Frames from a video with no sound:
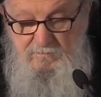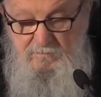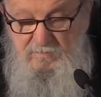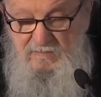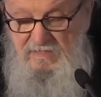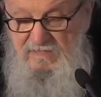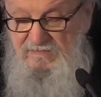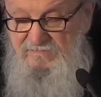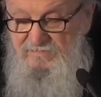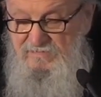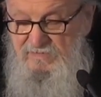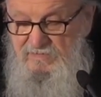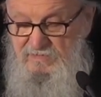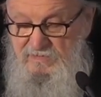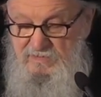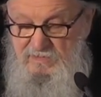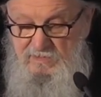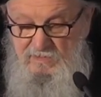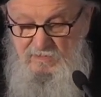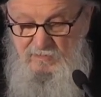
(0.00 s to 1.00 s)
beloved
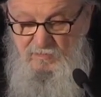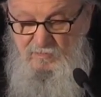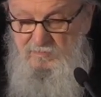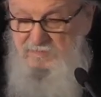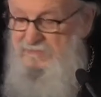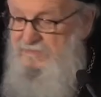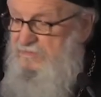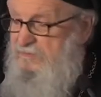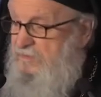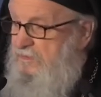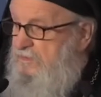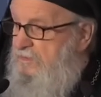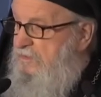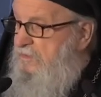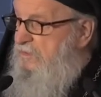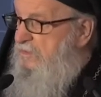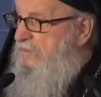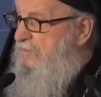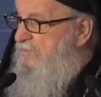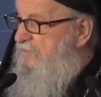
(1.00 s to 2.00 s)
Commander
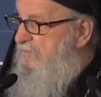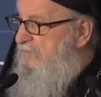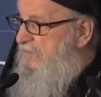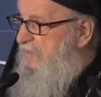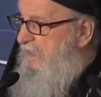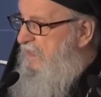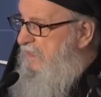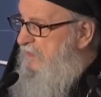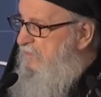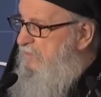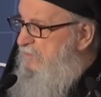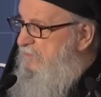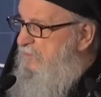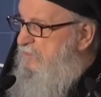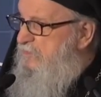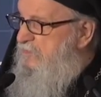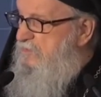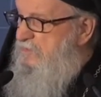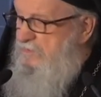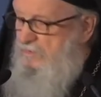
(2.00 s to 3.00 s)
of the
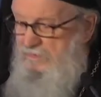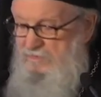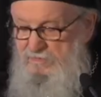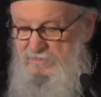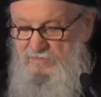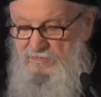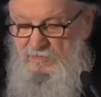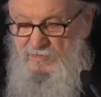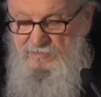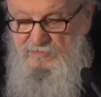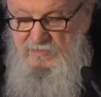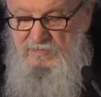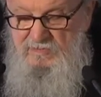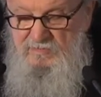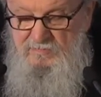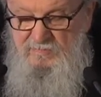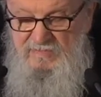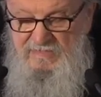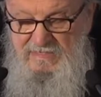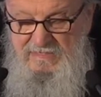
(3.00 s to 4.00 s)
Archons, Dr.
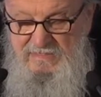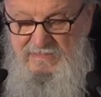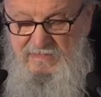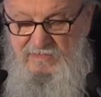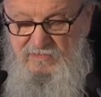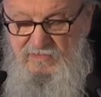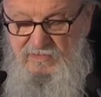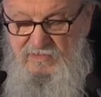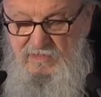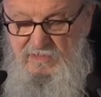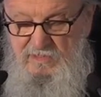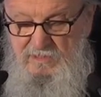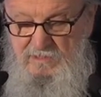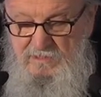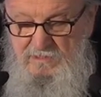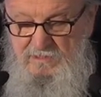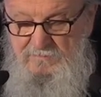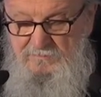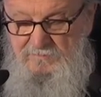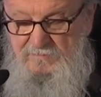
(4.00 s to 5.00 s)
Limberakis,
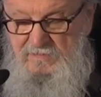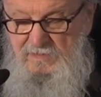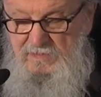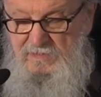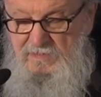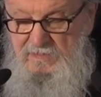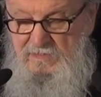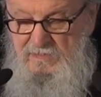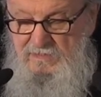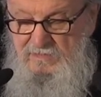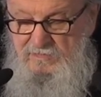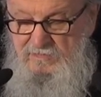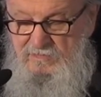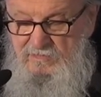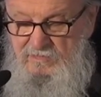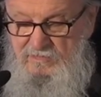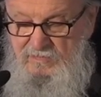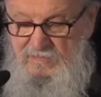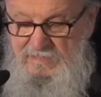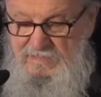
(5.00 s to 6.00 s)
and
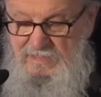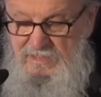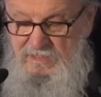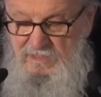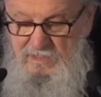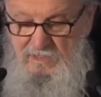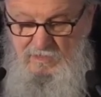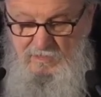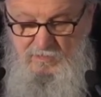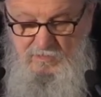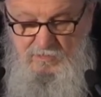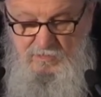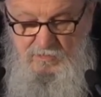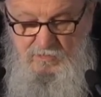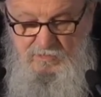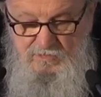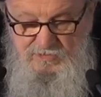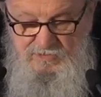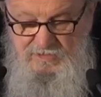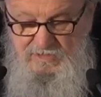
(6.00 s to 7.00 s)
three
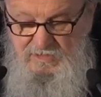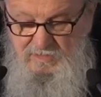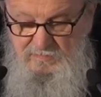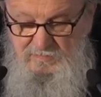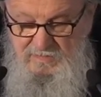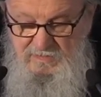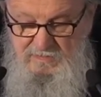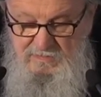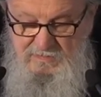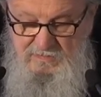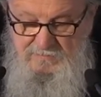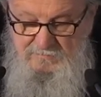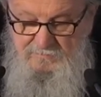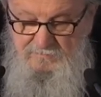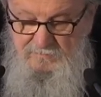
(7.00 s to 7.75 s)
co-chairmen